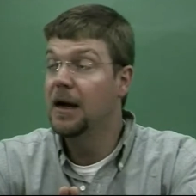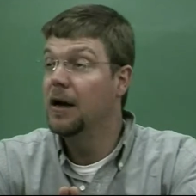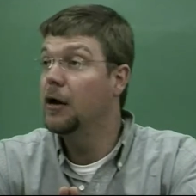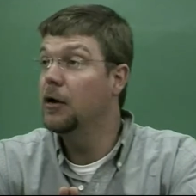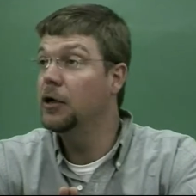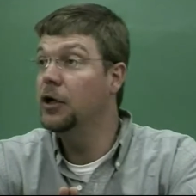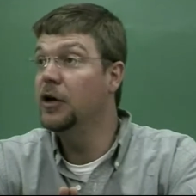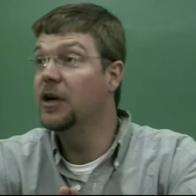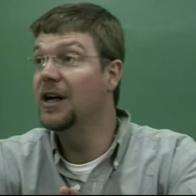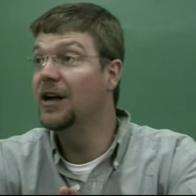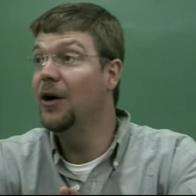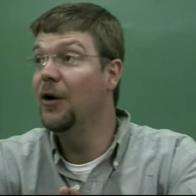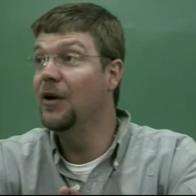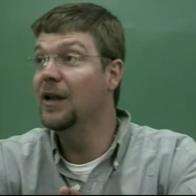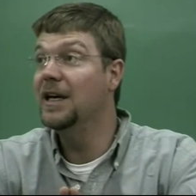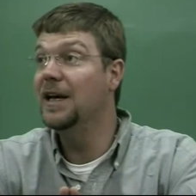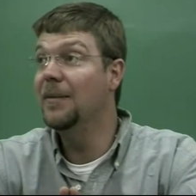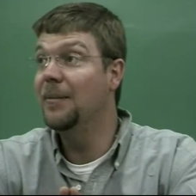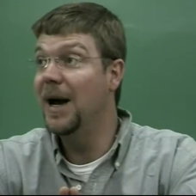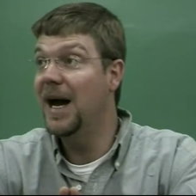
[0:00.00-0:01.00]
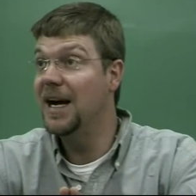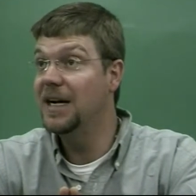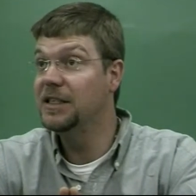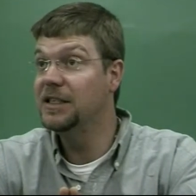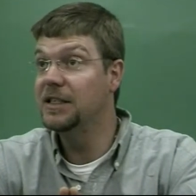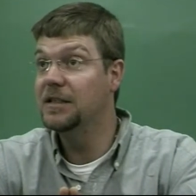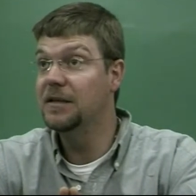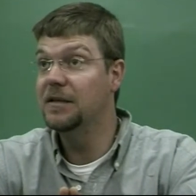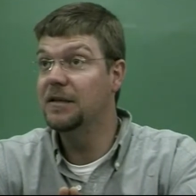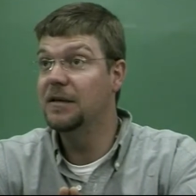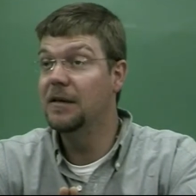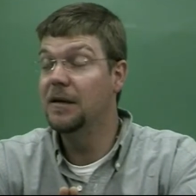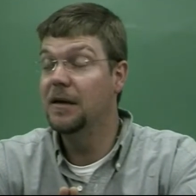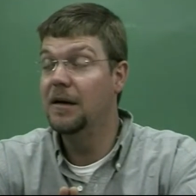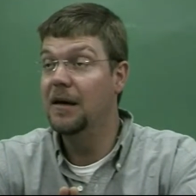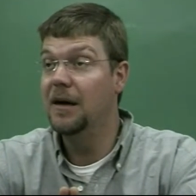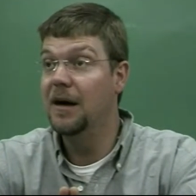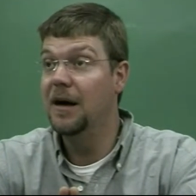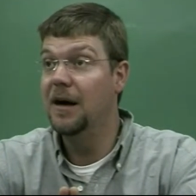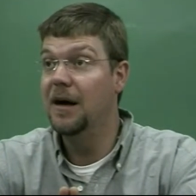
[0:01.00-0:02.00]
Well, you can only imagine
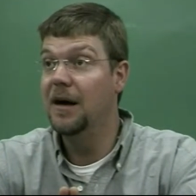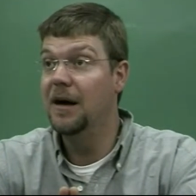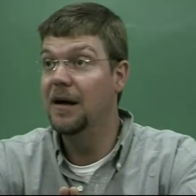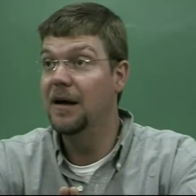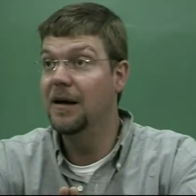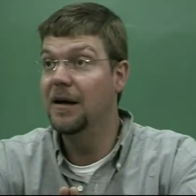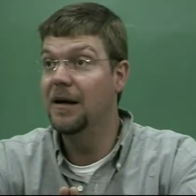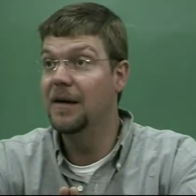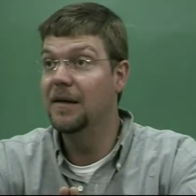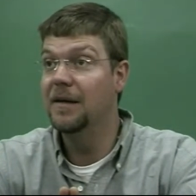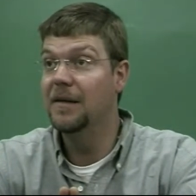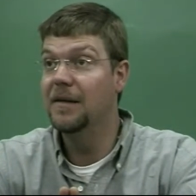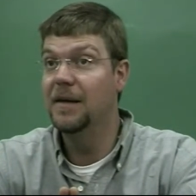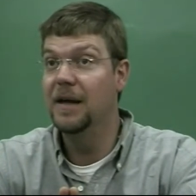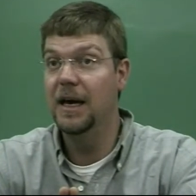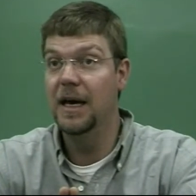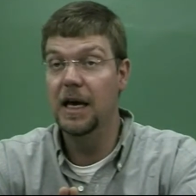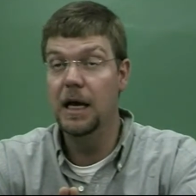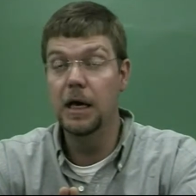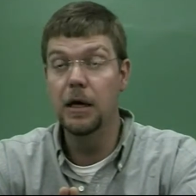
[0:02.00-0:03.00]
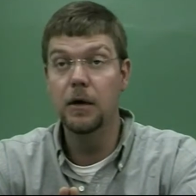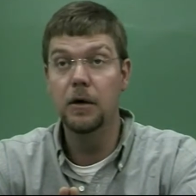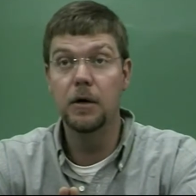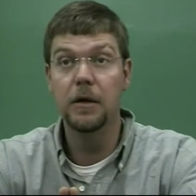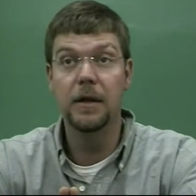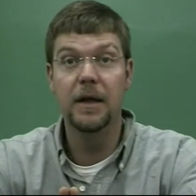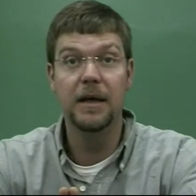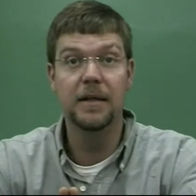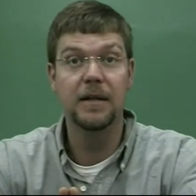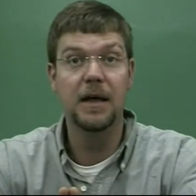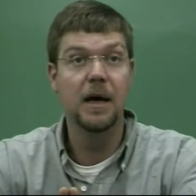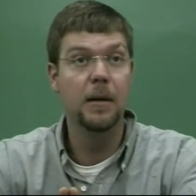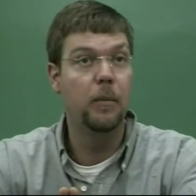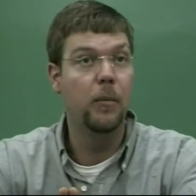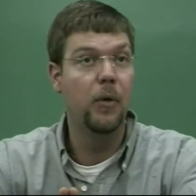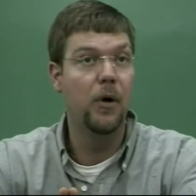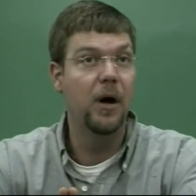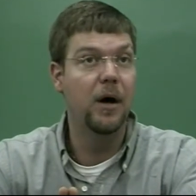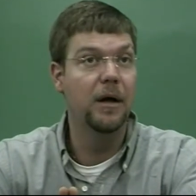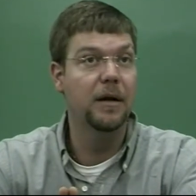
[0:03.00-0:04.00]
uh, the hell that that
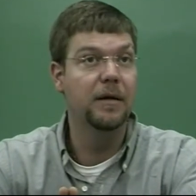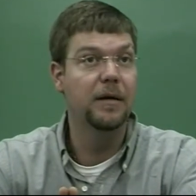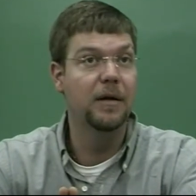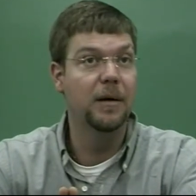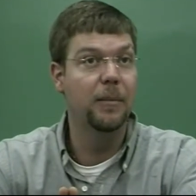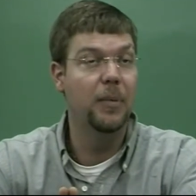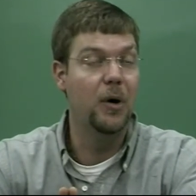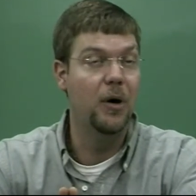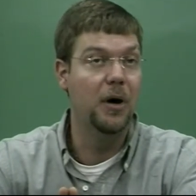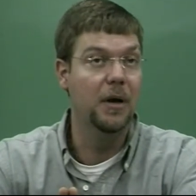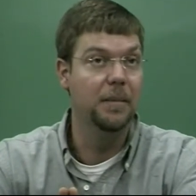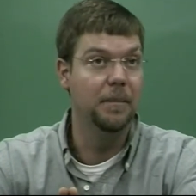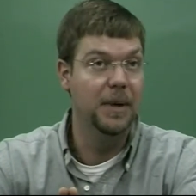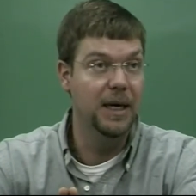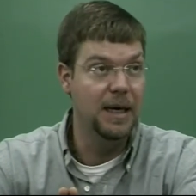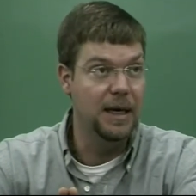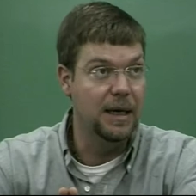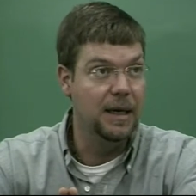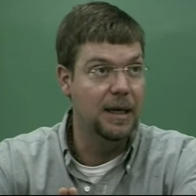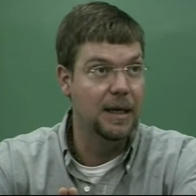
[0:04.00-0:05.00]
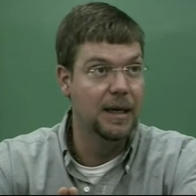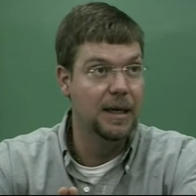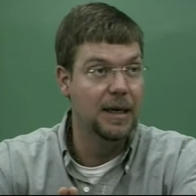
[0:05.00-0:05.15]
brought upon me.